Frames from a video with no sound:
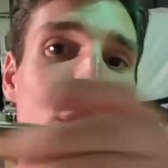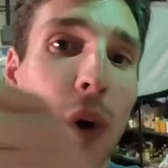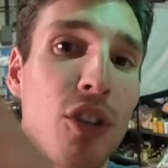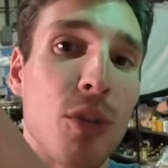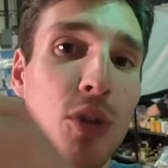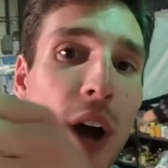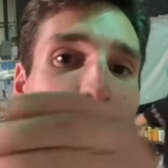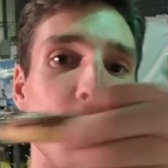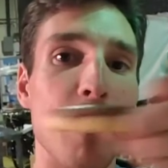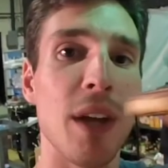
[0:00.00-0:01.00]
If you want to
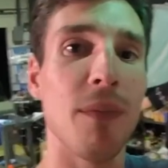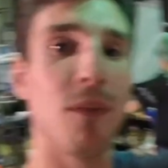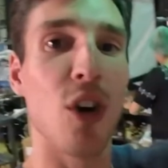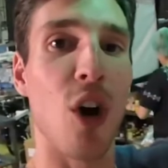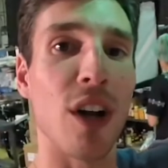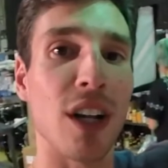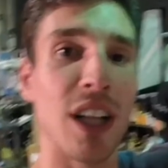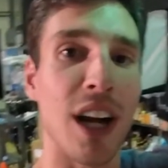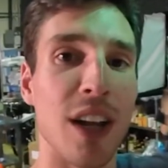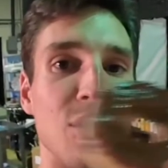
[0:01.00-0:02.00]
subscribe to me, go ahead and
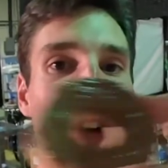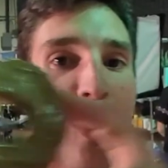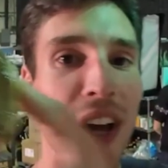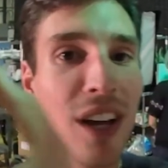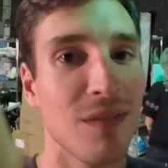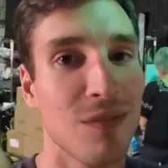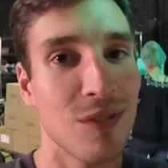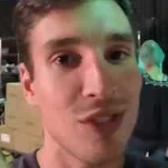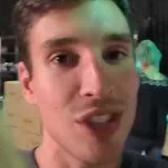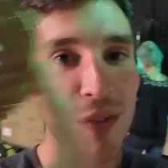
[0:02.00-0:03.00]
click on the donut,
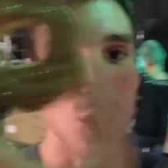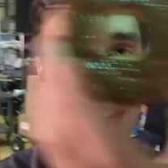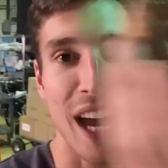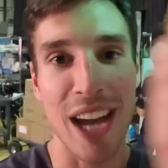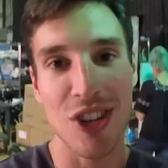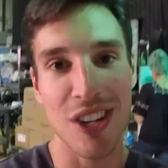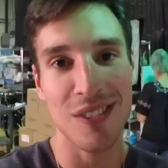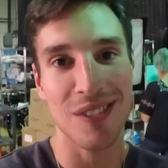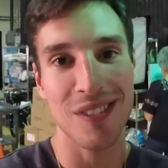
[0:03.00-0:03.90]
see if you can catch it,